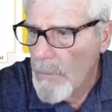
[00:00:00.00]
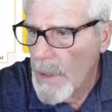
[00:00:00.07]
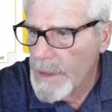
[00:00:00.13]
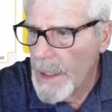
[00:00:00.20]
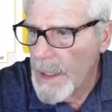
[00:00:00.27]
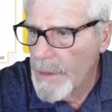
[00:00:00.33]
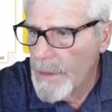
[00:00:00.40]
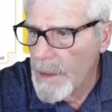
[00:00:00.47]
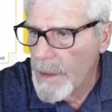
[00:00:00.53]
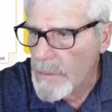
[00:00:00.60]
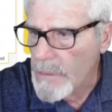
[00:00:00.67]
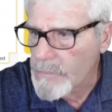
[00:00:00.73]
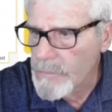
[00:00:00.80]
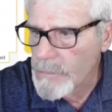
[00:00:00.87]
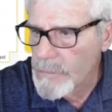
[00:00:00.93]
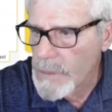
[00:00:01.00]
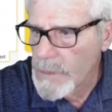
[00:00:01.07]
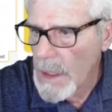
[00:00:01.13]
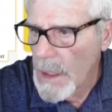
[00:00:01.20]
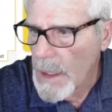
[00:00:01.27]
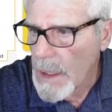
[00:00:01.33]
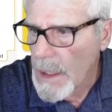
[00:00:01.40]
right down here,
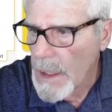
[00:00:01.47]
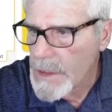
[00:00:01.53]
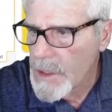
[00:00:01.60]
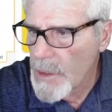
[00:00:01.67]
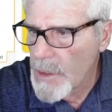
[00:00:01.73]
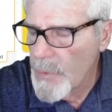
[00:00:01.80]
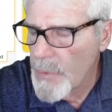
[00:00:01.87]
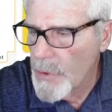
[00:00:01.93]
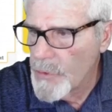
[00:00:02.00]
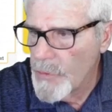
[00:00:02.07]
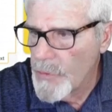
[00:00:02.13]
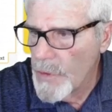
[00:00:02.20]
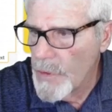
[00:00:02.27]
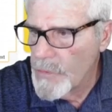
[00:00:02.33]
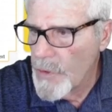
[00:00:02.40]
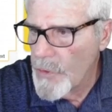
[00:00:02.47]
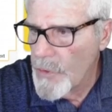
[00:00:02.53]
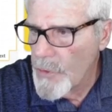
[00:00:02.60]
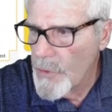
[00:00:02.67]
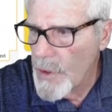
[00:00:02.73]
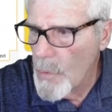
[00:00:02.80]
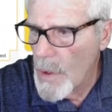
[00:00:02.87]
it's going to burn
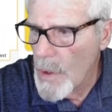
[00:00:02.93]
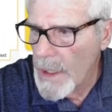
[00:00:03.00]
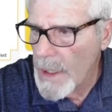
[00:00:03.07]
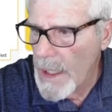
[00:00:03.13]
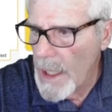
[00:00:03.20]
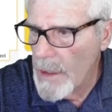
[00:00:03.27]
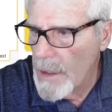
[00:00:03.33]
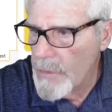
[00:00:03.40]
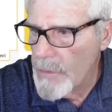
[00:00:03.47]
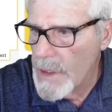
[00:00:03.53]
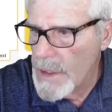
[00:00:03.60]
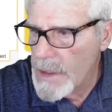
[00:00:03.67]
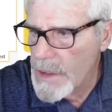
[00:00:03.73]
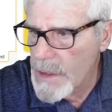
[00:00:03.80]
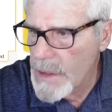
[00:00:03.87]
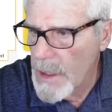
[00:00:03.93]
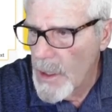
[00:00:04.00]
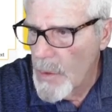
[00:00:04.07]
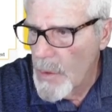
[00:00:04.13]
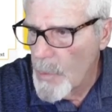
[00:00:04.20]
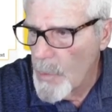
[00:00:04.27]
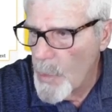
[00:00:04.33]
231 calories,
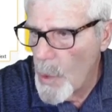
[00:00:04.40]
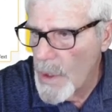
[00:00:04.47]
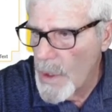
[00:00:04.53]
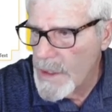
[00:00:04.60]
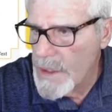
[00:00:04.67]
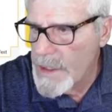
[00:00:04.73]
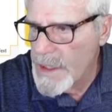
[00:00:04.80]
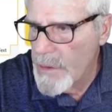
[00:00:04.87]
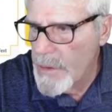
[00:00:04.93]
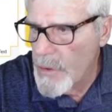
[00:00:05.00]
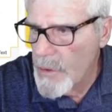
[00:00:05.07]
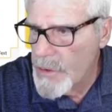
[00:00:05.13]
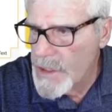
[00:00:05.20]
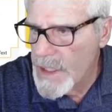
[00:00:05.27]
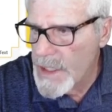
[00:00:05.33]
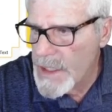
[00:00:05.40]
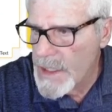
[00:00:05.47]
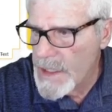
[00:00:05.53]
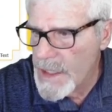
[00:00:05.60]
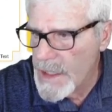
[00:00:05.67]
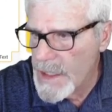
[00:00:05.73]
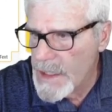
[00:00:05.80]

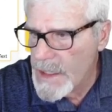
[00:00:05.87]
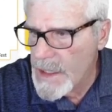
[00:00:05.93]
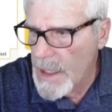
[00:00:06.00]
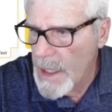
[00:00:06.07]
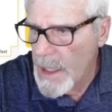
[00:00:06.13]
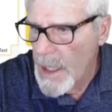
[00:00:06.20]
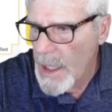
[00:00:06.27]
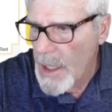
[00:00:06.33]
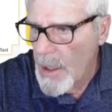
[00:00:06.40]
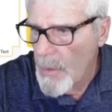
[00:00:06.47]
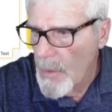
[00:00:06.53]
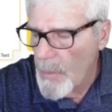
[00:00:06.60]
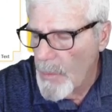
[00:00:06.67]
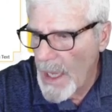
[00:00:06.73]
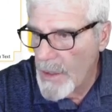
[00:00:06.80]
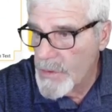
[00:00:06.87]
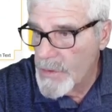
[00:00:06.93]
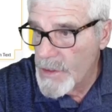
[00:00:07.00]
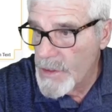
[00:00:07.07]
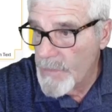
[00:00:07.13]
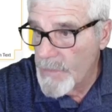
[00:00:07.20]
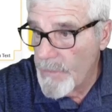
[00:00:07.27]
0.066
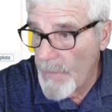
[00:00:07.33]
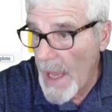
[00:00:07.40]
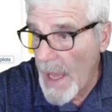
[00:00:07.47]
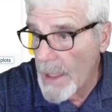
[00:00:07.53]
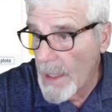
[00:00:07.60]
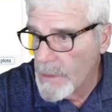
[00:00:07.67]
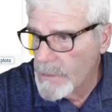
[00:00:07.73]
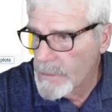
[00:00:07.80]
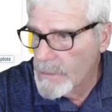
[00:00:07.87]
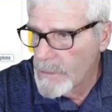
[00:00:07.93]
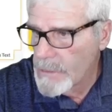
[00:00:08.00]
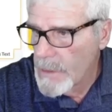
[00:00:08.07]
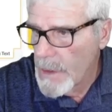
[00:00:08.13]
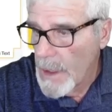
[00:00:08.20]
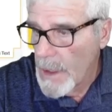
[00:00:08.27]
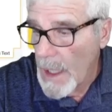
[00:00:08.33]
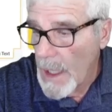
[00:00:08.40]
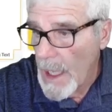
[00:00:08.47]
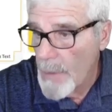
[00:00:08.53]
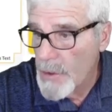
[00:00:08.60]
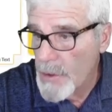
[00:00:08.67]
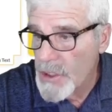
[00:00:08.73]
pounds of fat,
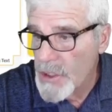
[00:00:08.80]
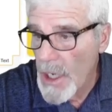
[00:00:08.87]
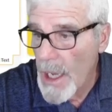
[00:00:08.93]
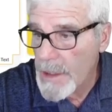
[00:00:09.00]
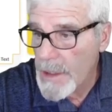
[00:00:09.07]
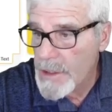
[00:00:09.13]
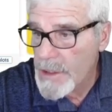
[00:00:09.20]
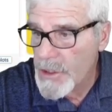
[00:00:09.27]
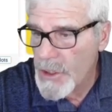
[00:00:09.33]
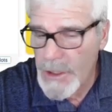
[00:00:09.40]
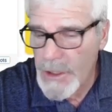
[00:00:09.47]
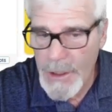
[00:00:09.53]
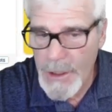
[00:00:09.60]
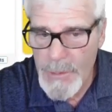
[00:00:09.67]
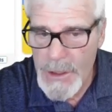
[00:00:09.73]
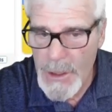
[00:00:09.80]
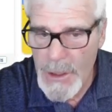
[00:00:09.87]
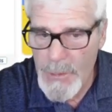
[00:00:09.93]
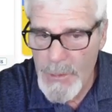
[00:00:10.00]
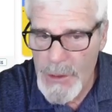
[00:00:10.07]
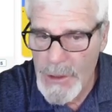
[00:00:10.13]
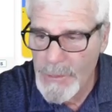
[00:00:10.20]
how much oxygen
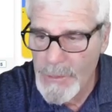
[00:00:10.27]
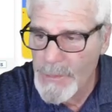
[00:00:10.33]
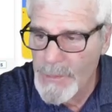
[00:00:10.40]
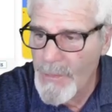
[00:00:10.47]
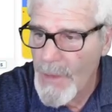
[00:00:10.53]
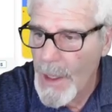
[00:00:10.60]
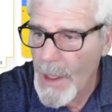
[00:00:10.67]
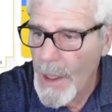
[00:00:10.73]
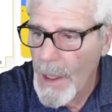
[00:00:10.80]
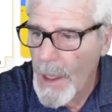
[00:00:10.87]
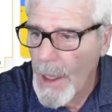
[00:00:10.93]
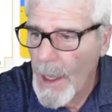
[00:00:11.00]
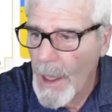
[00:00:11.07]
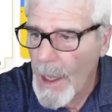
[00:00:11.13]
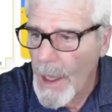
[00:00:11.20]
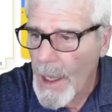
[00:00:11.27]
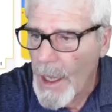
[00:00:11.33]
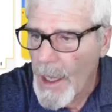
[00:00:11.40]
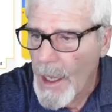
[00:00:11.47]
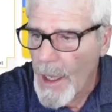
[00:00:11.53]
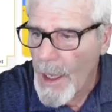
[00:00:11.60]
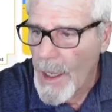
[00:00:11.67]
consumption,
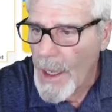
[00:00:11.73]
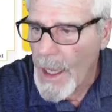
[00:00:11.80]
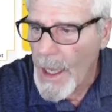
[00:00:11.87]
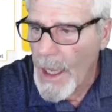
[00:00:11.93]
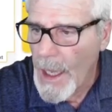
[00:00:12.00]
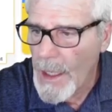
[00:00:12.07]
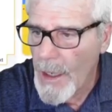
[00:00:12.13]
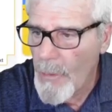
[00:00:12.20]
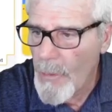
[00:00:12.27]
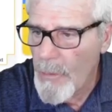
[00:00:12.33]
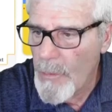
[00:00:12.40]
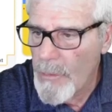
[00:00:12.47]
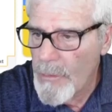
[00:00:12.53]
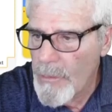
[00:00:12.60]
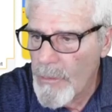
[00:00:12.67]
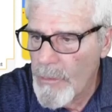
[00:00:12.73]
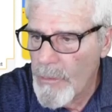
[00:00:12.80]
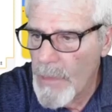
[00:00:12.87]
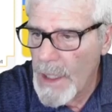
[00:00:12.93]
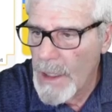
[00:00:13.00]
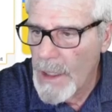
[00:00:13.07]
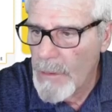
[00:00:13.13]
and
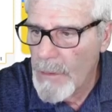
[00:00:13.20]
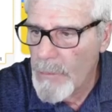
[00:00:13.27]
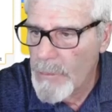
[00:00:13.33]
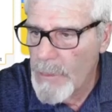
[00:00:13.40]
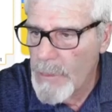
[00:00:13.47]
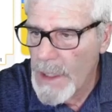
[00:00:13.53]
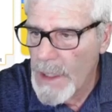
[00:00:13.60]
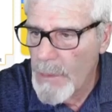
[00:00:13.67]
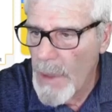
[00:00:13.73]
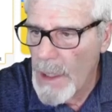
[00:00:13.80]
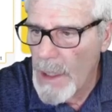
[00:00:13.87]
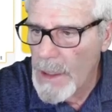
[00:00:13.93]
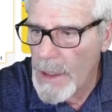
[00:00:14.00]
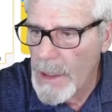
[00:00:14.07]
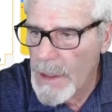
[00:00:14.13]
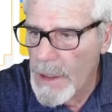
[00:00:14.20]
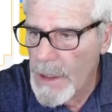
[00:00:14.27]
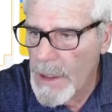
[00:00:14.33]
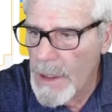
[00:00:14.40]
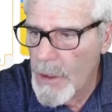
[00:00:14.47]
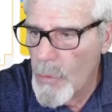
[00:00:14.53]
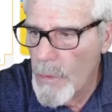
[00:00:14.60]
metabolic
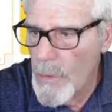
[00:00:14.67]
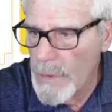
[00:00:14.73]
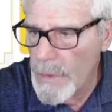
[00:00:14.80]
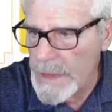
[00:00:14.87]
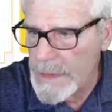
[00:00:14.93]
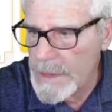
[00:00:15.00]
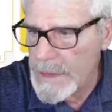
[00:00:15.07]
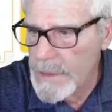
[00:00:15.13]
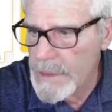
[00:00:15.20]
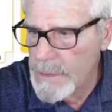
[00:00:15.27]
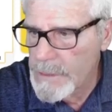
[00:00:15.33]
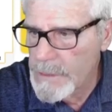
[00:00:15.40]
equivalent.